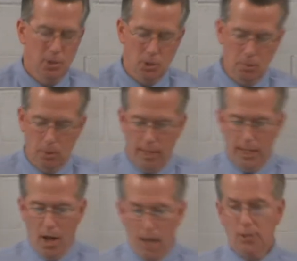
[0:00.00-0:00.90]
You should pray
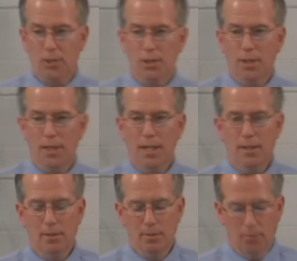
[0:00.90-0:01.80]
constantly,
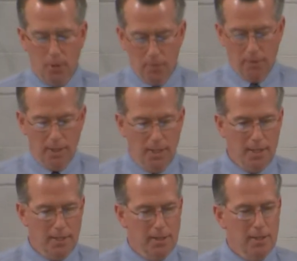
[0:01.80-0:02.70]

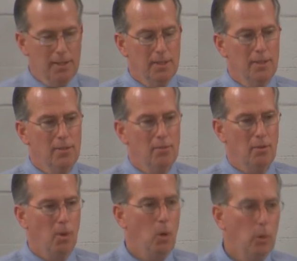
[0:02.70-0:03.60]
fervently,
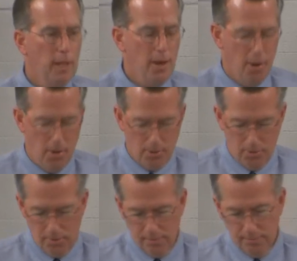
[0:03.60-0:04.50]
from a holy
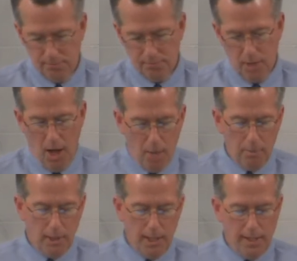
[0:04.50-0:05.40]
heart,
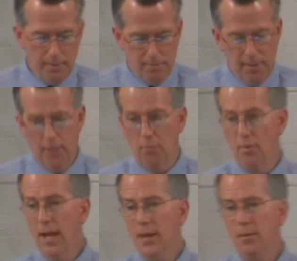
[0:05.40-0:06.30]
humbly, in
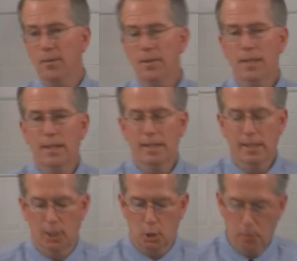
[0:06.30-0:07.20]
faith,
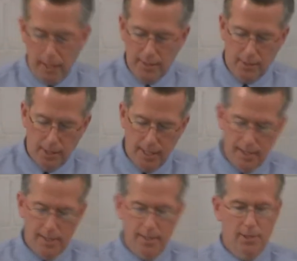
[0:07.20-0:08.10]
expectantly,
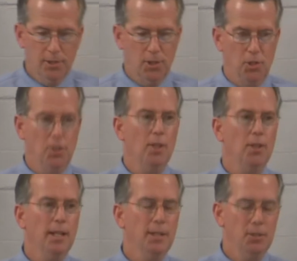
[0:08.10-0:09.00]

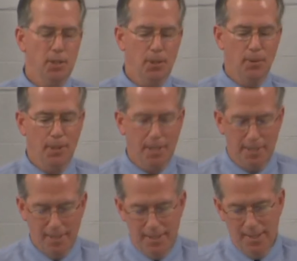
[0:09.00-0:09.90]
sincerely and secretly,
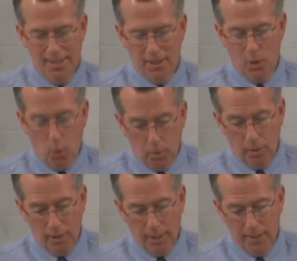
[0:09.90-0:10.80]

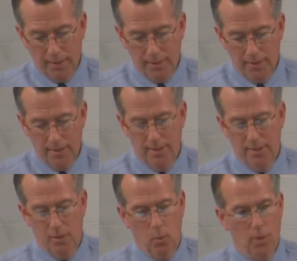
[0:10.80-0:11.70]
corporately,
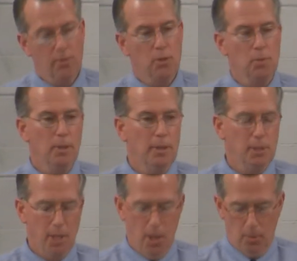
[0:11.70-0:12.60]
with the
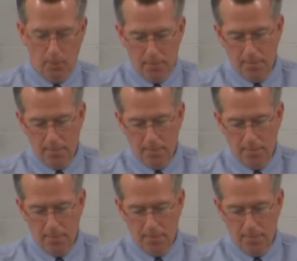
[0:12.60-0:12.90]
Spirit's help,